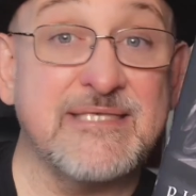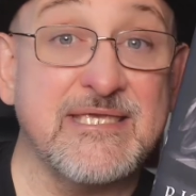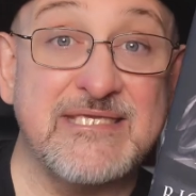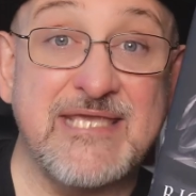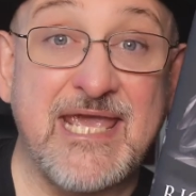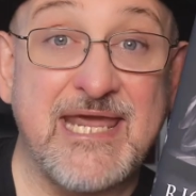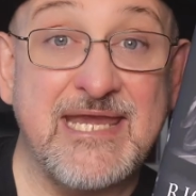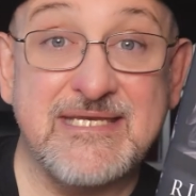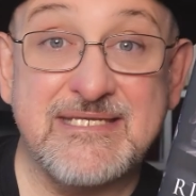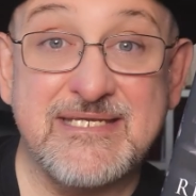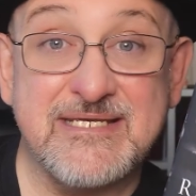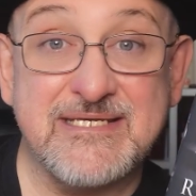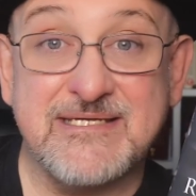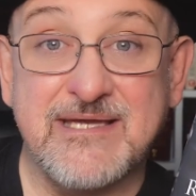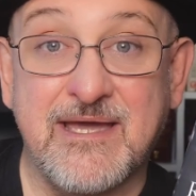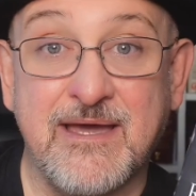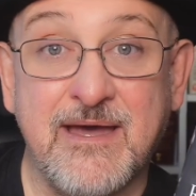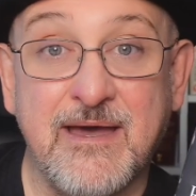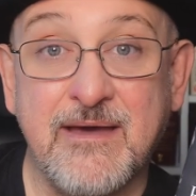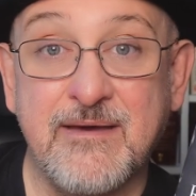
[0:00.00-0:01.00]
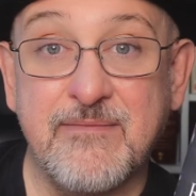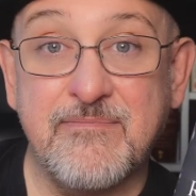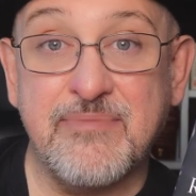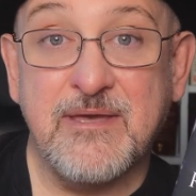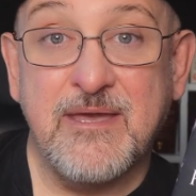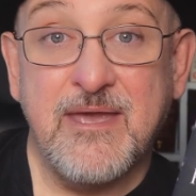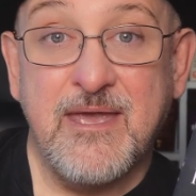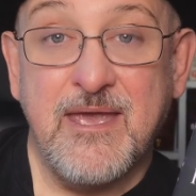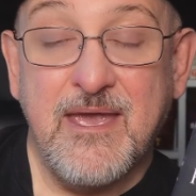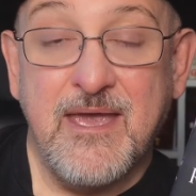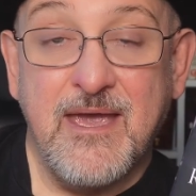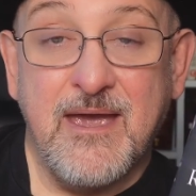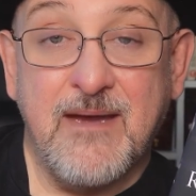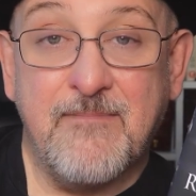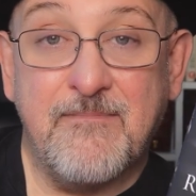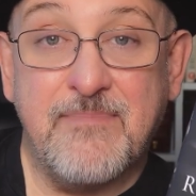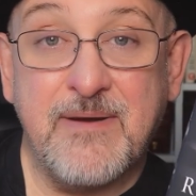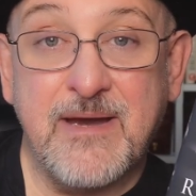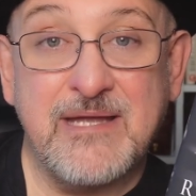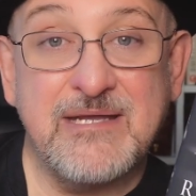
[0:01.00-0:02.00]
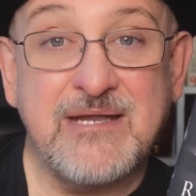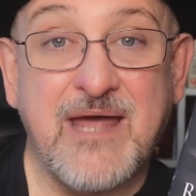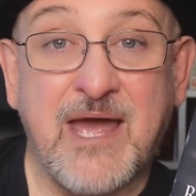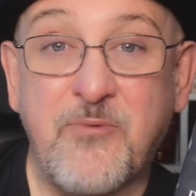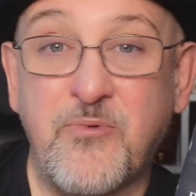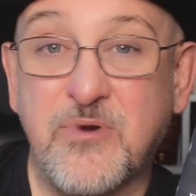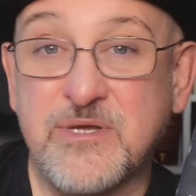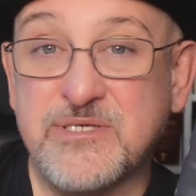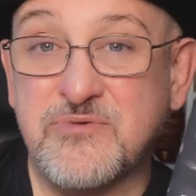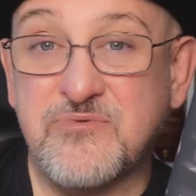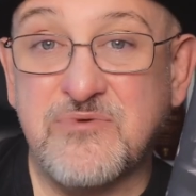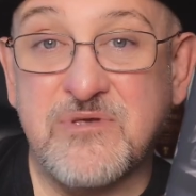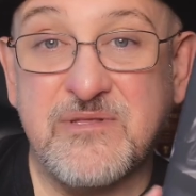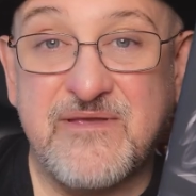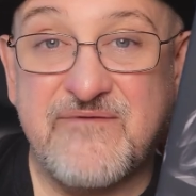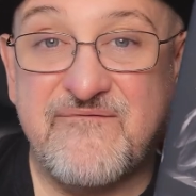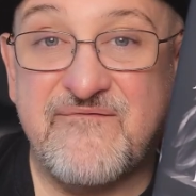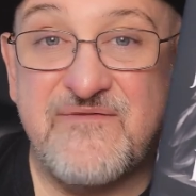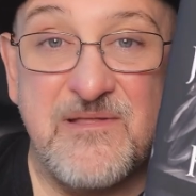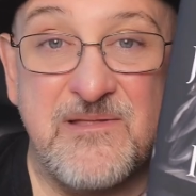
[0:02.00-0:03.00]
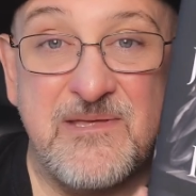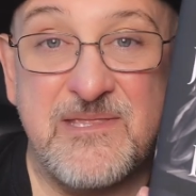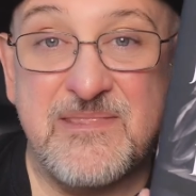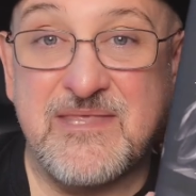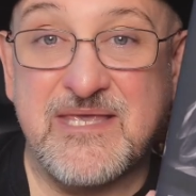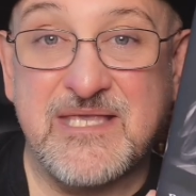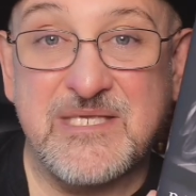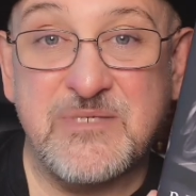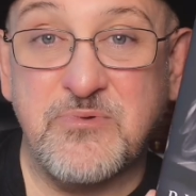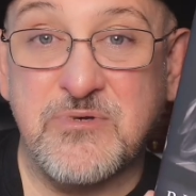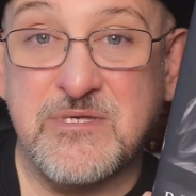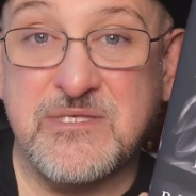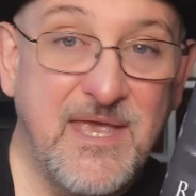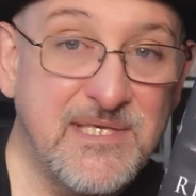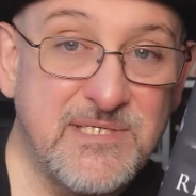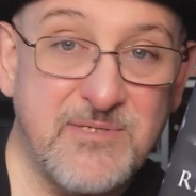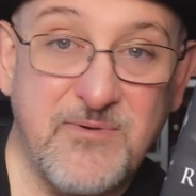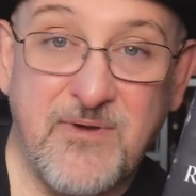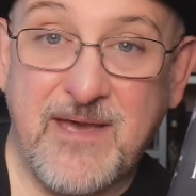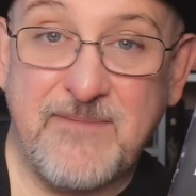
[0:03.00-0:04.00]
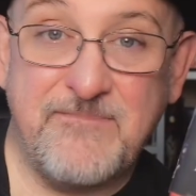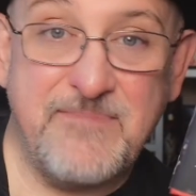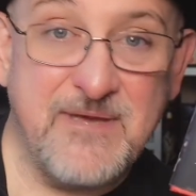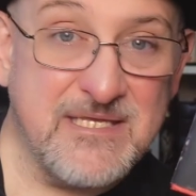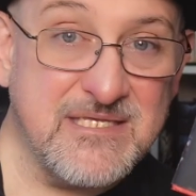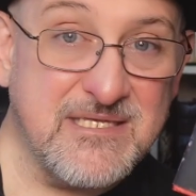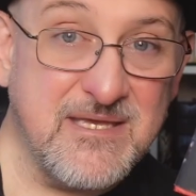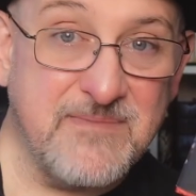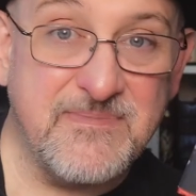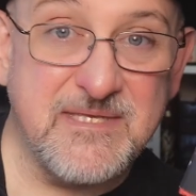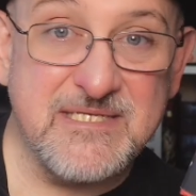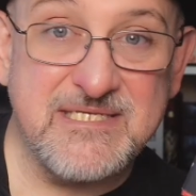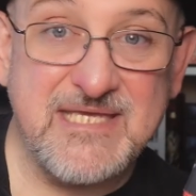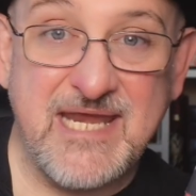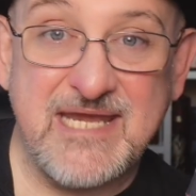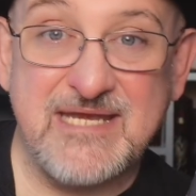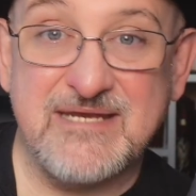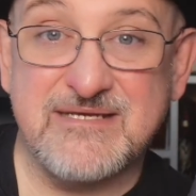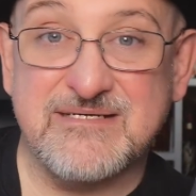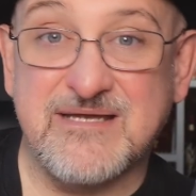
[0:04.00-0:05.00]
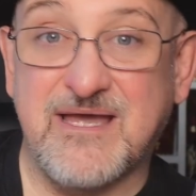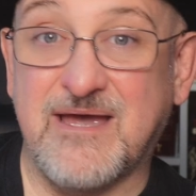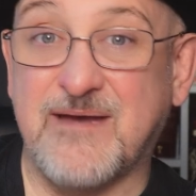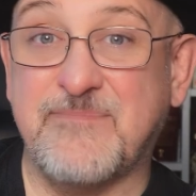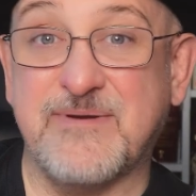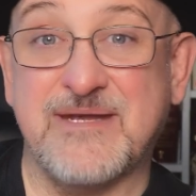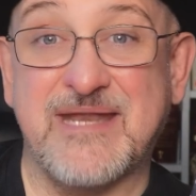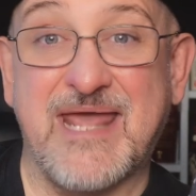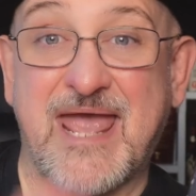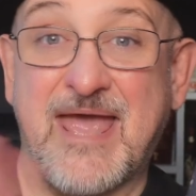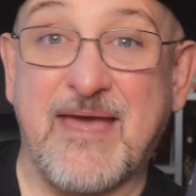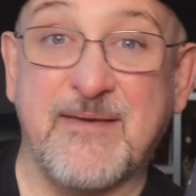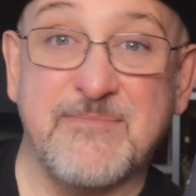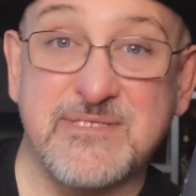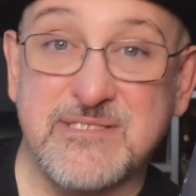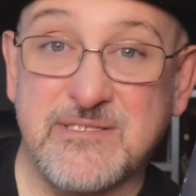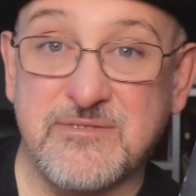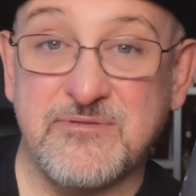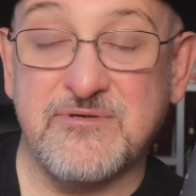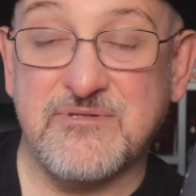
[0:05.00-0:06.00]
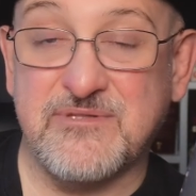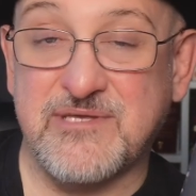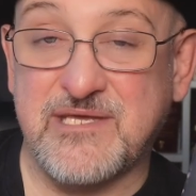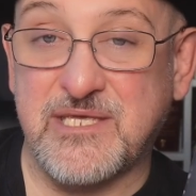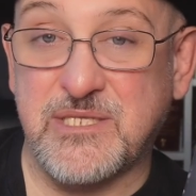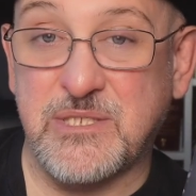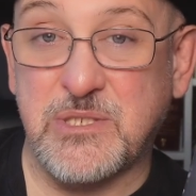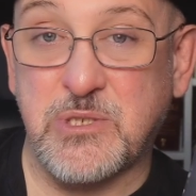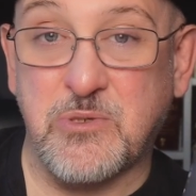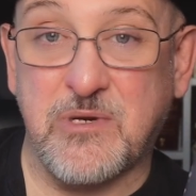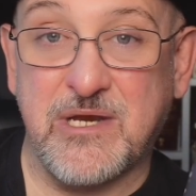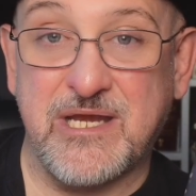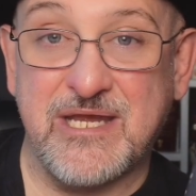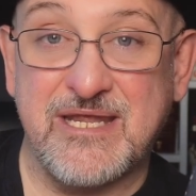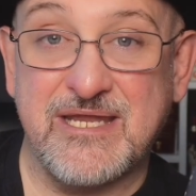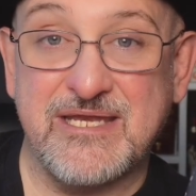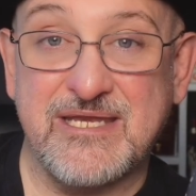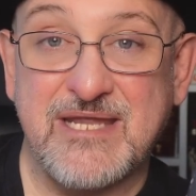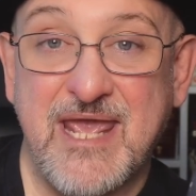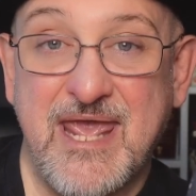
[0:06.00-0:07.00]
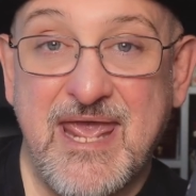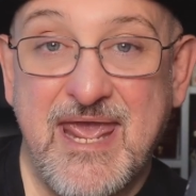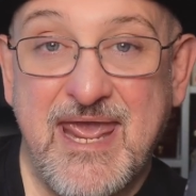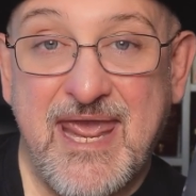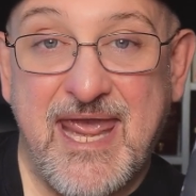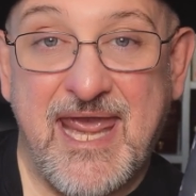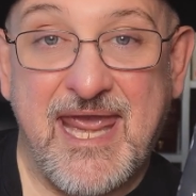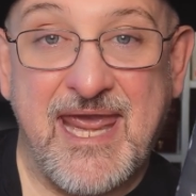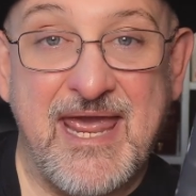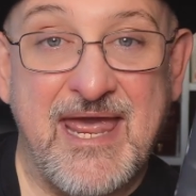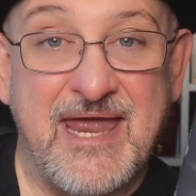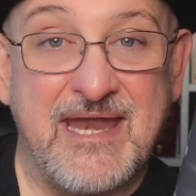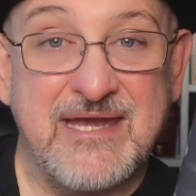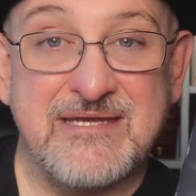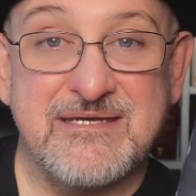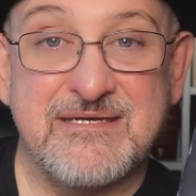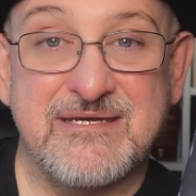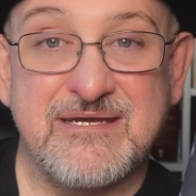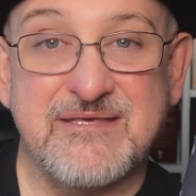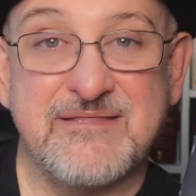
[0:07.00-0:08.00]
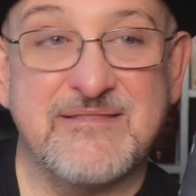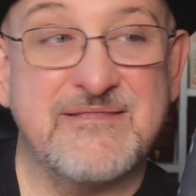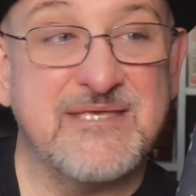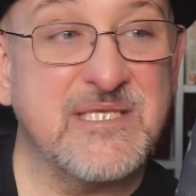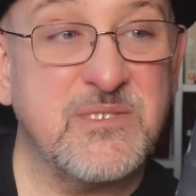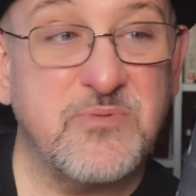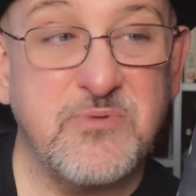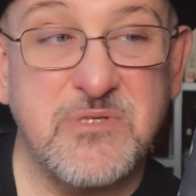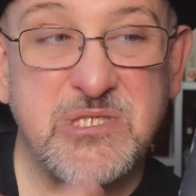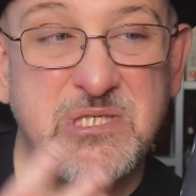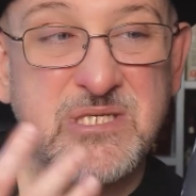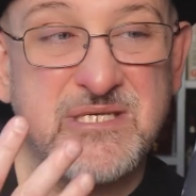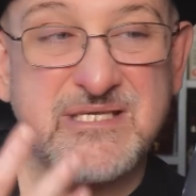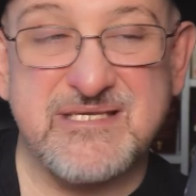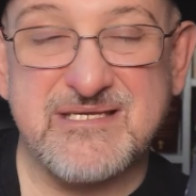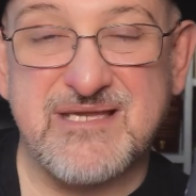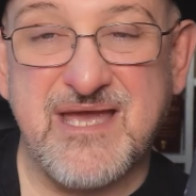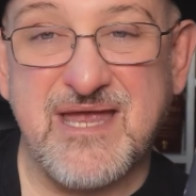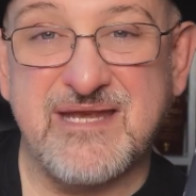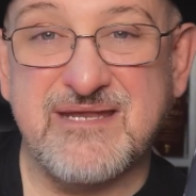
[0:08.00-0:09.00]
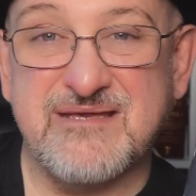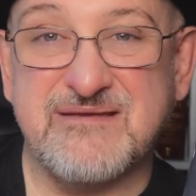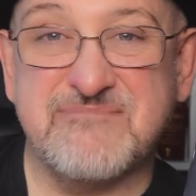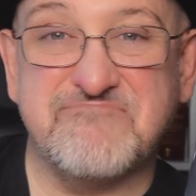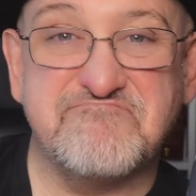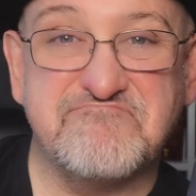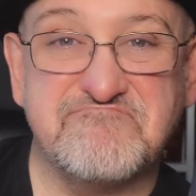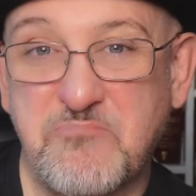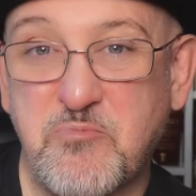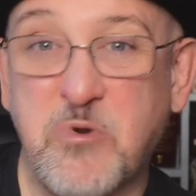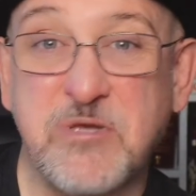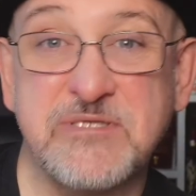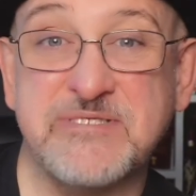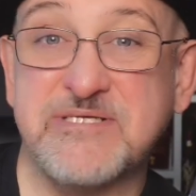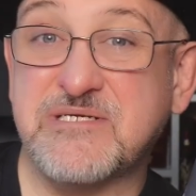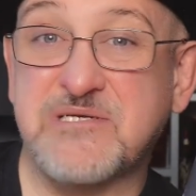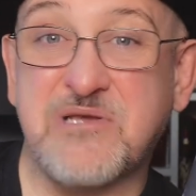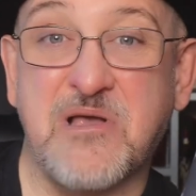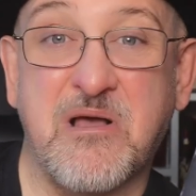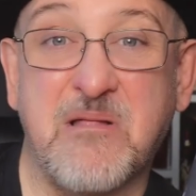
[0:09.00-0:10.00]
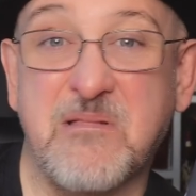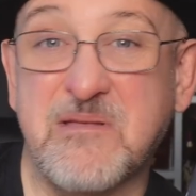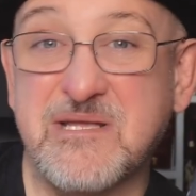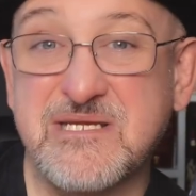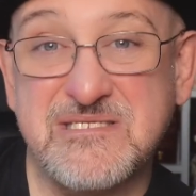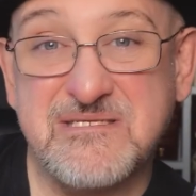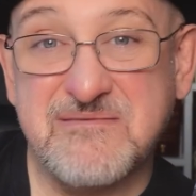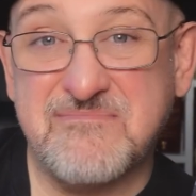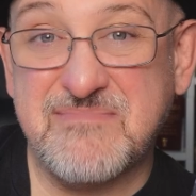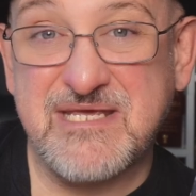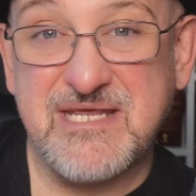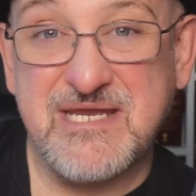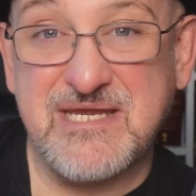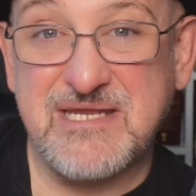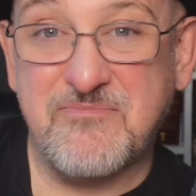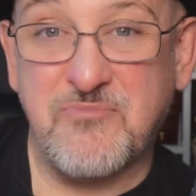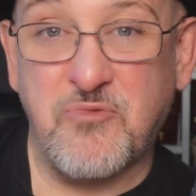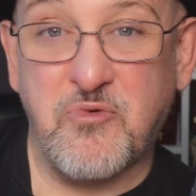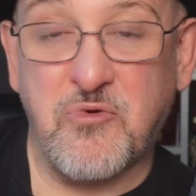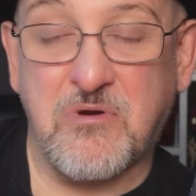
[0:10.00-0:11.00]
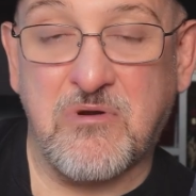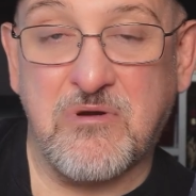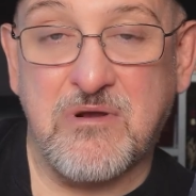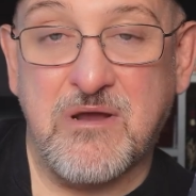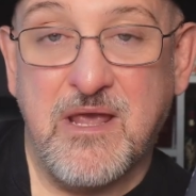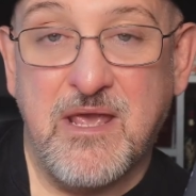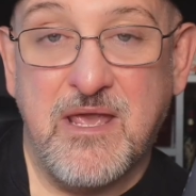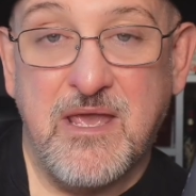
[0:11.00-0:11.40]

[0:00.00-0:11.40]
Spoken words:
The Tainted Cup. But I wasn't really feeling this one, so I picked up The Tainted Cup and absolutely enjoyed it. And this one just kind of wasn't calling to me anymore.